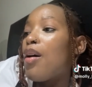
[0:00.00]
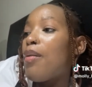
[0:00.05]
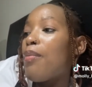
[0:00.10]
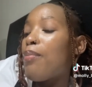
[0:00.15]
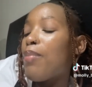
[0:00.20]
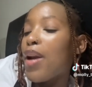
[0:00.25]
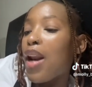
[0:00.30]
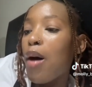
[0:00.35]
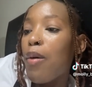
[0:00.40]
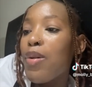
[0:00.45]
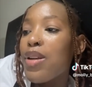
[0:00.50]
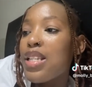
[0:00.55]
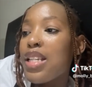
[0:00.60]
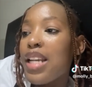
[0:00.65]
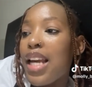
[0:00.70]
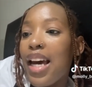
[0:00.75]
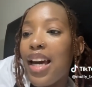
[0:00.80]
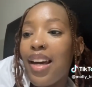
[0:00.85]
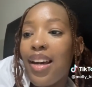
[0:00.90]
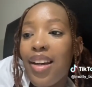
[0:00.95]
But I was
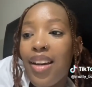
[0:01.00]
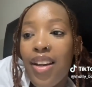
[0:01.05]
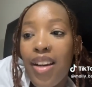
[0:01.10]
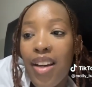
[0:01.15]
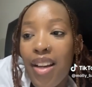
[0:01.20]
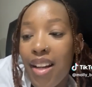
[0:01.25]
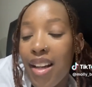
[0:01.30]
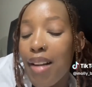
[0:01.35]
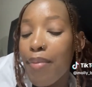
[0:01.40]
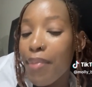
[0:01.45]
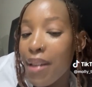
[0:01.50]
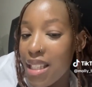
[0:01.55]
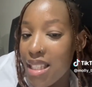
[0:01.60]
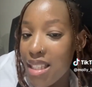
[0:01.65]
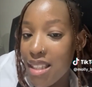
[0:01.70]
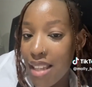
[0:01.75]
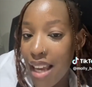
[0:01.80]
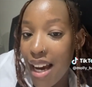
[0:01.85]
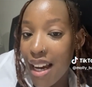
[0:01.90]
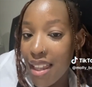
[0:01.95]
like, let me
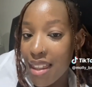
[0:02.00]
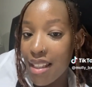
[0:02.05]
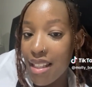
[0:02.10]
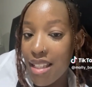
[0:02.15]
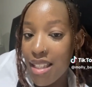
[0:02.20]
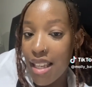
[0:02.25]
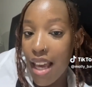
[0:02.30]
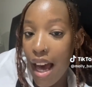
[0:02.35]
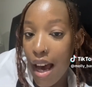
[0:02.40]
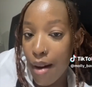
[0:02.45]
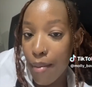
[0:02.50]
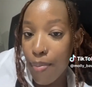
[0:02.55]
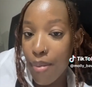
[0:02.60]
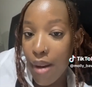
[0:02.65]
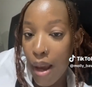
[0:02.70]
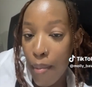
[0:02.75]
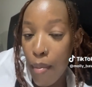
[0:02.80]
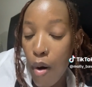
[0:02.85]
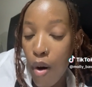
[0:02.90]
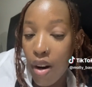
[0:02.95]
suck this up,
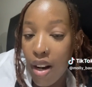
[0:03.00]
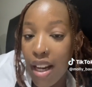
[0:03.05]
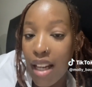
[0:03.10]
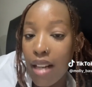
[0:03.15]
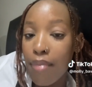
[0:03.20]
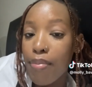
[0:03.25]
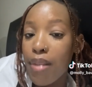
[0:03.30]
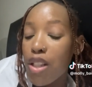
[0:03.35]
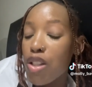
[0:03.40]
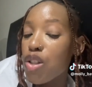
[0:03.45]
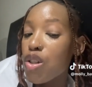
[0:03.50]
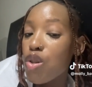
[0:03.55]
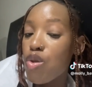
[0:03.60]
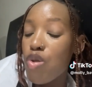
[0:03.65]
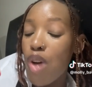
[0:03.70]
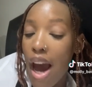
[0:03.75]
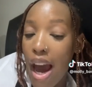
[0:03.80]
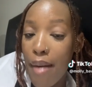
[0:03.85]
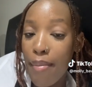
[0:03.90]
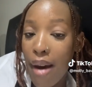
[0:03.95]
yabo. Let me just
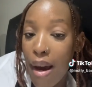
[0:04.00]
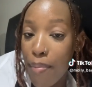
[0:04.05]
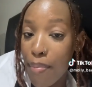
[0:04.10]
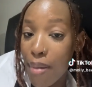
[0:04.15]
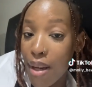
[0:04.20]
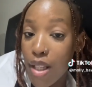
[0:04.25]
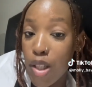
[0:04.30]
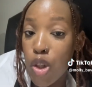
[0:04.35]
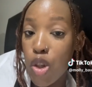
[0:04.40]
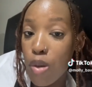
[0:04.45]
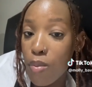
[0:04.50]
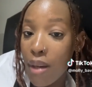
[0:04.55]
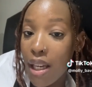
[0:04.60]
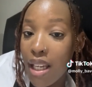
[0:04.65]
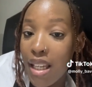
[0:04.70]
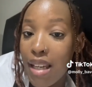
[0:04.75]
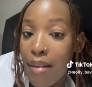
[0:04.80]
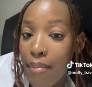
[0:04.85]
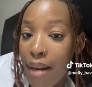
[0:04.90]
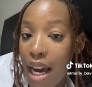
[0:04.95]
try my best to make
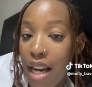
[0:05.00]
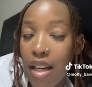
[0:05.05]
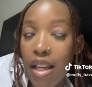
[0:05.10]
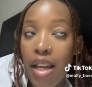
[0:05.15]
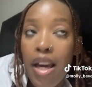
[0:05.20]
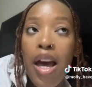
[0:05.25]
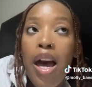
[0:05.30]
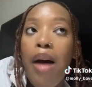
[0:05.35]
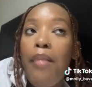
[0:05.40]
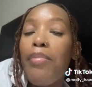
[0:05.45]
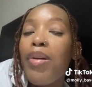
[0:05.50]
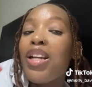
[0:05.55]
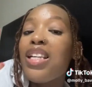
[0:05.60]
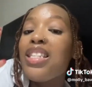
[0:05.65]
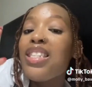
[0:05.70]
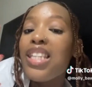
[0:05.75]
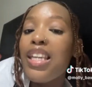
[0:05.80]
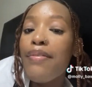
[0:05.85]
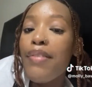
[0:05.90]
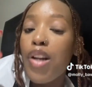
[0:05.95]
imali. But it's
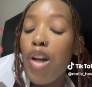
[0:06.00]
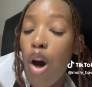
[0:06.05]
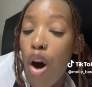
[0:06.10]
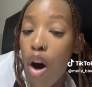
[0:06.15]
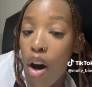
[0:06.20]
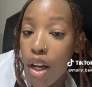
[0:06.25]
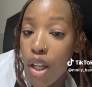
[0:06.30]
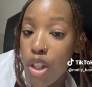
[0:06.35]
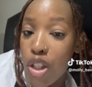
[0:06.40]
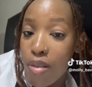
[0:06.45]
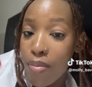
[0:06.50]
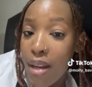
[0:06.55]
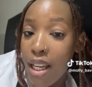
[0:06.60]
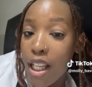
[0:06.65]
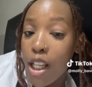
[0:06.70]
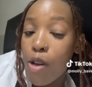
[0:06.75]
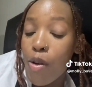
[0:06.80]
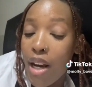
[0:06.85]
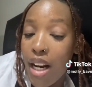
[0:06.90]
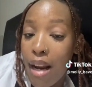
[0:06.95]
even hard to make
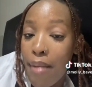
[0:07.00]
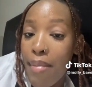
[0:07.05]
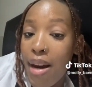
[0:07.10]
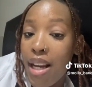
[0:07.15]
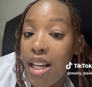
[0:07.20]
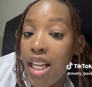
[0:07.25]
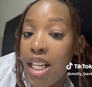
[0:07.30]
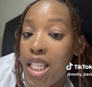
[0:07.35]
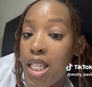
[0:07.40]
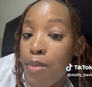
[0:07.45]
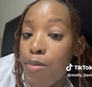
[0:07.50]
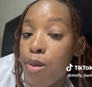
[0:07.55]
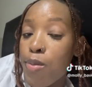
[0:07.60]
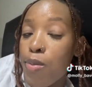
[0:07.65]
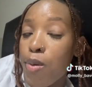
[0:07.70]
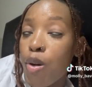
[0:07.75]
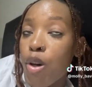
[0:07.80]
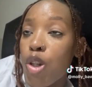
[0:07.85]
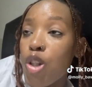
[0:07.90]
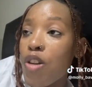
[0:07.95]
kwalamali tips
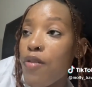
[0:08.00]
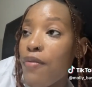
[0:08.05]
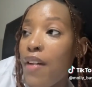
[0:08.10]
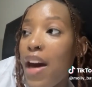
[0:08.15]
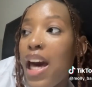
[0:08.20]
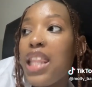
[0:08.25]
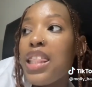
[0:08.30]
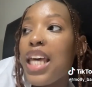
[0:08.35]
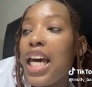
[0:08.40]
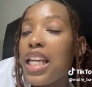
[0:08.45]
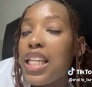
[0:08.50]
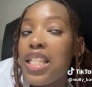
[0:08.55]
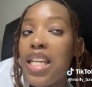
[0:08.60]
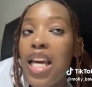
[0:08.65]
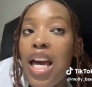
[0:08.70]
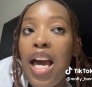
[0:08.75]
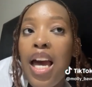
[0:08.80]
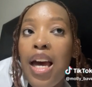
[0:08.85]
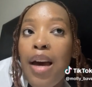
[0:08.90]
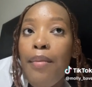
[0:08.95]
because you find that
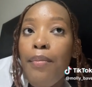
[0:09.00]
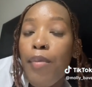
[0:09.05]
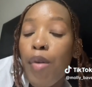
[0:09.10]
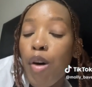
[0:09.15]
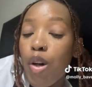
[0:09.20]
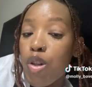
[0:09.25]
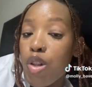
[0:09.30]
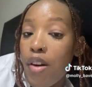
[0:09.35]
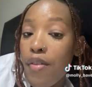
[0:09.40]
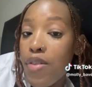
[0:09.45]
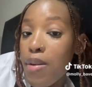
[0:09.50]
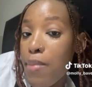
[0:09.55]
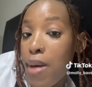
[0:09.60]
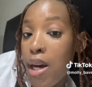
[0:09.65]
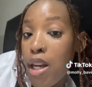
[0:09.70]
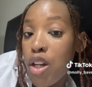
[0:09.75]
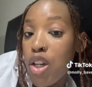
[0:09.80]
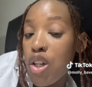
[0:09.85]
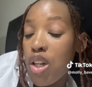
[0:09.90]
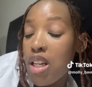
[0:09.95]
most of the
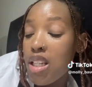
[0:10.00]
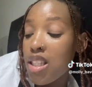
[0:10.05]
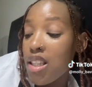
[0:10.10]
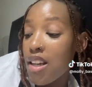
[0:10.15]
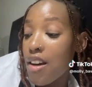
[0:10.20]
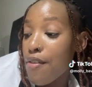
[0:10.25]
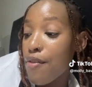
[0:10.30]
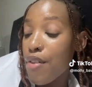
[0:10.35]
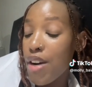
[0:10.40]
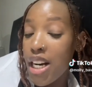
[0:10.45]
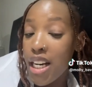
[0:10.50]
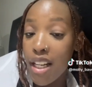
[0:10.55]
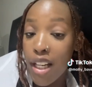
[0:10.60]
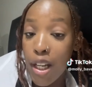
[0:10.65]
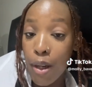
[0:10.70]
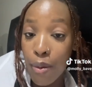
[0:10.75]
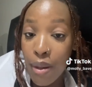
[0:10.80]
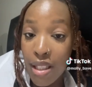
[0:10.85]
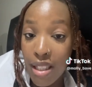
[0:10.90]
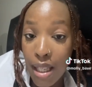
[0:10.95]
managers, they're friendly
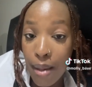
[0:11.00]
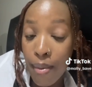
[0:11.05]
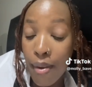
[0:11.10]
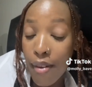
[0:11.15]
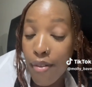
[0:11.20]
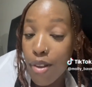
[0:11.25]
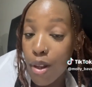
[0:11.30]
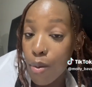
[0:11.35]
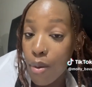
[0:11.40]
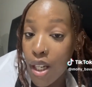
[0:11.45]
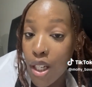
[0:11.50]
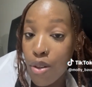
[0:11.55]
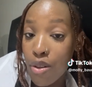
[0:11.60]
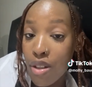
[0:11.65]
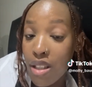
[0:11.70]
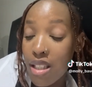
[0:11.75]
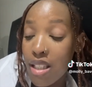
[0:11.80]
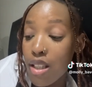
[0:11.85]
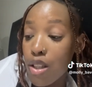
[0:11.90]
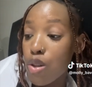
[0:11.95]
with some of the
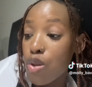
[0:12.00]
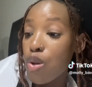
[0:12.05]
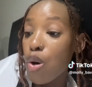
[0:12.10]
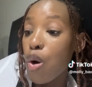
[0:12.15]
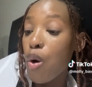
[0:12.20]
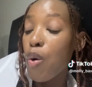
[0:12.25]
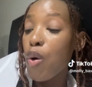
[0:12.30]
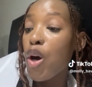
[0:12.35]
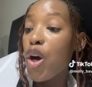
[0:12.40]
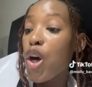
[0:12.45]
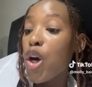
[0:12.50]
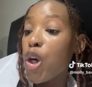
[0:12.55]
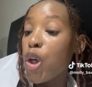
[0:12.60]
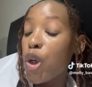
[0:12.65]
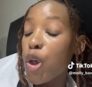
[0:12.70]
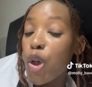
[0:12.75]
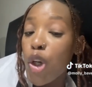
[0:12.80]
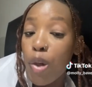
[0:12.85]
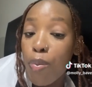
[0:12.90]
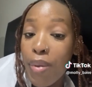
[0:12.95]
waitresses. So you
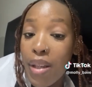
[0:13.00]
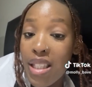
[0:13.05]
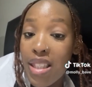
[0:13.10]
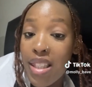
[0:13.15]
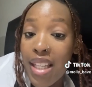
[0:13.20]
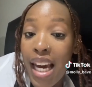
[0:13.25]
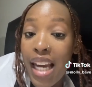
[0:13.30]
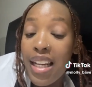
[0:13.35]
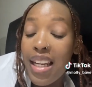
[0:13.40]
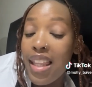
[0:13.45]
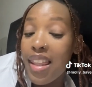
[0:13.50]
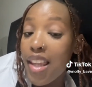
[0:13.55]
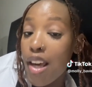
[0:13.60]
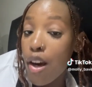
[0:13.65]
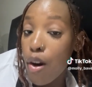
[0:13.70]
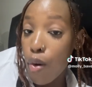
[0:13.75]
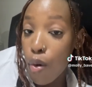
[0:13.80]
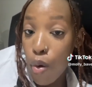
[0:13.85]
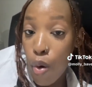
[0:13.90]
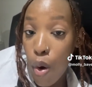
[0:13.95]
could be standing there
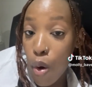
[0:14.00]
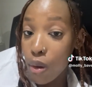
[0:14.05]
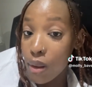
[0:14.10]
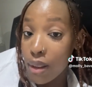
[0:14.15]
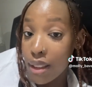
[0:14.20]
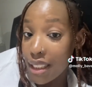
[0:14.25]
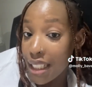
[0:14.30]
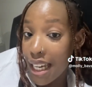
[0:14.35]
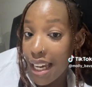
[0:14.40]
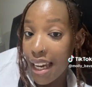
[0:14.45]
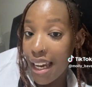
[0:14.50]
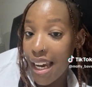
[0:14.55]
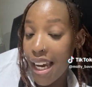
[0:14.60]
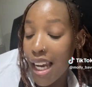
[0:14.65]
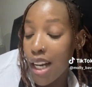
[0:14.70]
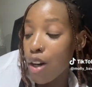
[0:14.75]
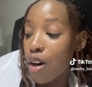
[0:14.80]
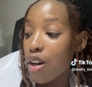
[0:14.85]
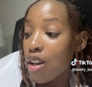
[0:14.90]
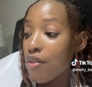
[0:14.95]
whole day and
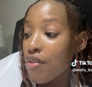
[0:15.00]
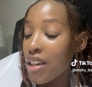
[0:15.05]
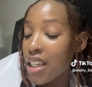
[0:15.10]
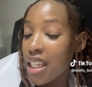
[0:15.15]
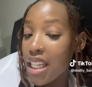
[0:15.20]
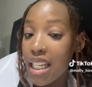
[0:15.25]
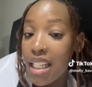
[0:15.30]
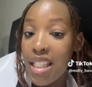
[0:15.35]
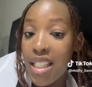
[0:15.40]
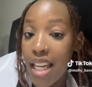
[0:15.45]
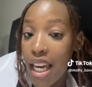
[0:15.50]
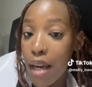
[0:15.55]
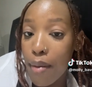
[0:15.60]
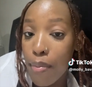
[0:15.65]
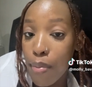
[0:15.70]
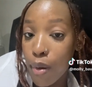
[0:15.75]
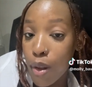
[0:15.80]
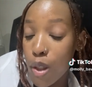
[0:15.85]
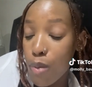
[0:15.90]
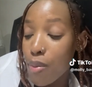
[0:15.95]
not even get
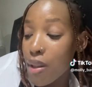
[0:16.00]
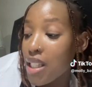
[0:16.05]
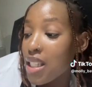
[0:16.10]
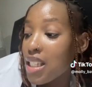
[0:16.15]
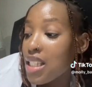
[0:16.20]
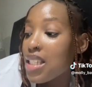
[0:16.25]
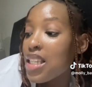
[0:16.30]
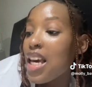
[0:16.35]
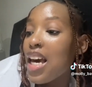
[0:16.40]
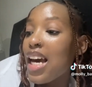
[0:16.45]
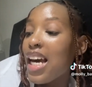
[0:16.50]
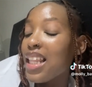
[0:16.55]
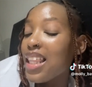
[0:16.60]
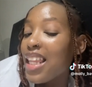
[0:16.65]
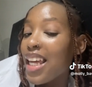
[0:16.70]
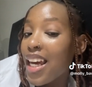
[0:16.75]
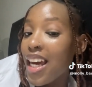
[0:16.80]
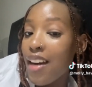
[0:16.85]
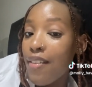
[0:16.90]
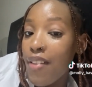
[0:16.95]
tables because they're
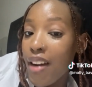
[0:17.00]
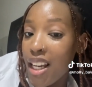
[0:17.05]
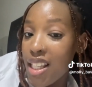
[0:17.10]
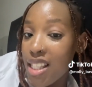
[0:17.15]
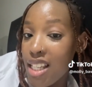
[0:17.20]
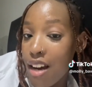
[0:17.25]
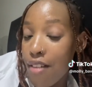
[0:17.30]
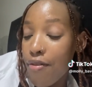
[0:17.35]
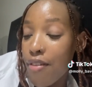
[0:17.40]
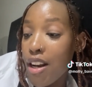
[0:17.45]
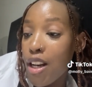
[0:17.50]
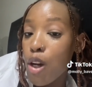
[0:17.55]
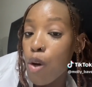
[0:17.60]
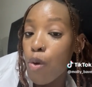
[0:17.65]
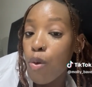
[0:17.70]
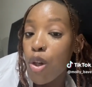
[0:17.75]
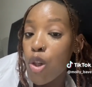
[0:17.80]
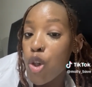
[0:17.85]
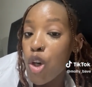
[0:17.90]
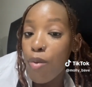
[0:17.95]
giving it afile
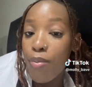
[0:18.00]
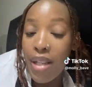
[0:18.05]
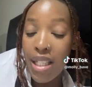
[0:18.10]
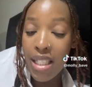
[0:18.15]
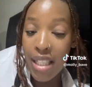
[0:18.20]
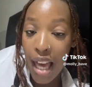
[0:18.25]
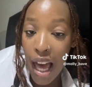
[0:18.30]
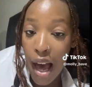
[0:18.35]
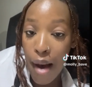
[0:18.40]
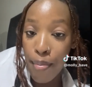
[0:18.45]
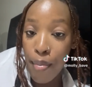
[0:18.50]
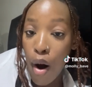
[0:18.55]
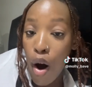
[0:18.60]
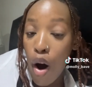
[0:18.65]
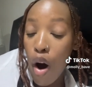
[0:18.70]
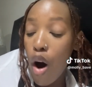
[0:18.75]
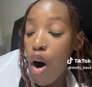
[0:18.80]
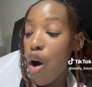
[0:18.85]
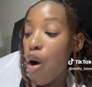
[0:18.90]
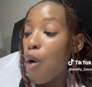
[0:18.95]
kwiitshomi zabo
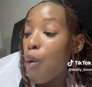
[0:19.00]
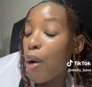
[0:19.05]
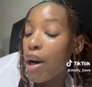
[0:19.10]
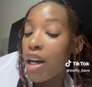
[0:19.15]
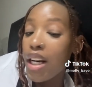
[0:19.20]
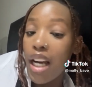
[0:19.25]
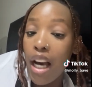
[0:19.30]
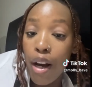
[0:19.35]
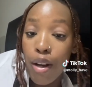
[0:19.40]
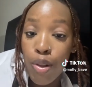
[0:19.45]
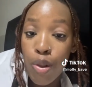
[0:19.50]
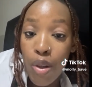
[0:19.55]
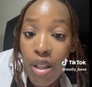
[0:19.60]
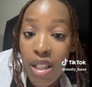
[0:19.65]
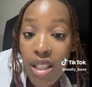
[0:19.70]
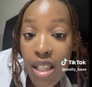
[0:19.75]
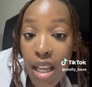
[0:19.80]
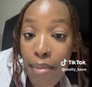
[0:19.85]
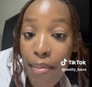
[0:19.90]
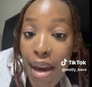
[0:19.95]
wena
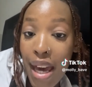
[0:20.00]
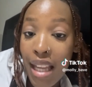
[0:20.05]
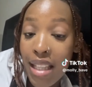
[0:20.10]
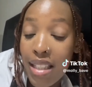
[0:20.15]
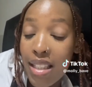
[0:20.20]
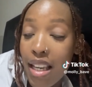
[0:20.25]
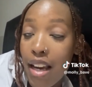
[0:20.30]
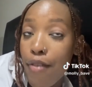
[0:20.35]
awuzosebenza.